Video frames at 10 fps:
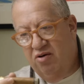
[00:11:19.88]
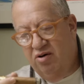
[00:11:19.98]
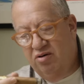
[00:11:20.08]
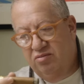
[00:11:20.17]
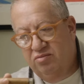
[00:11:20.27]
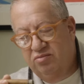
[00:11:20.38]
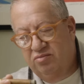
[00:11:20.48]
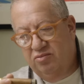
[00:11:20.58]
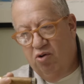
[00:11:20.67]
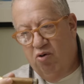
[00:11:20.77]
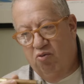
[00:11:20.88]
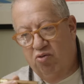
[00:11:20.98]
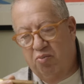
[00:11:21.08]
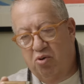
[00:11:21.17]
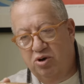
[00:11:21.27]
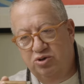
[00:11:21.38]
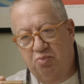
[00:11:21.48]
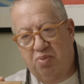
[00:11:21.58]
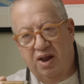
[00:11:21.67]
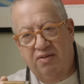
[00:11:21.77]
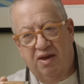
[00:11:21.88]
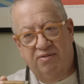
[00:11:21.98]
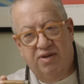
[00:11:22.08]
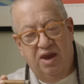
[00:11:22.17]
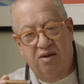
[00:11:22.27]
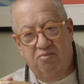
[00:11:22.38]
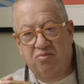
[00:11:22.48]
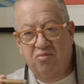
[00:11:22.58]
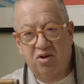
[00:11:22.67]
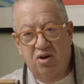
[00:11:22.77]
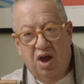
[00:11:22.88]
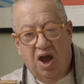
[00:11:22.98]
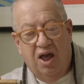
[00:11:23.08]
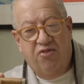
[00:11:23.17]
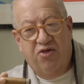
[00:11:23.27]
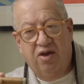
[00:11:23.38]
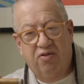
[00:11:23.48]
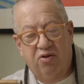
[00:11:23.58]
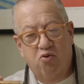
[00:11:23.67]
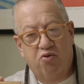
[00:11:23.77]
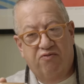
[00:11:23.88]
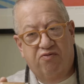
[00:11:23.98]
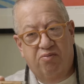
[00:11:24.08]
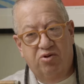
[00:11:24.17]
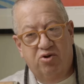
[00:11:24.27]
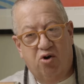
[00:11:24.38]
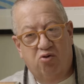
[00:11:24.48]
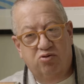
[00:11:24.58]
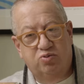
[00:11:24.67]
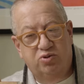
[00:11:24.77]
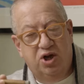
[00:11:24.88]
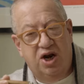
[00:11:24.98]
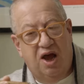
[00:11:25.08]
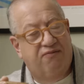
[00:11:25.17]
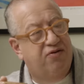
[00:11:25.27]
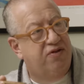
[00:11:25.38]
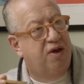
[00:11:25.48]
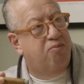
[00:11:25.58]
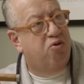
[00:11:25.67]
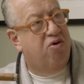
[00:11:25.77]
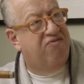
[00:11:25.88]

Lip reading: and all the boys who played that day, I think the order from McDonald's was enough that they brought a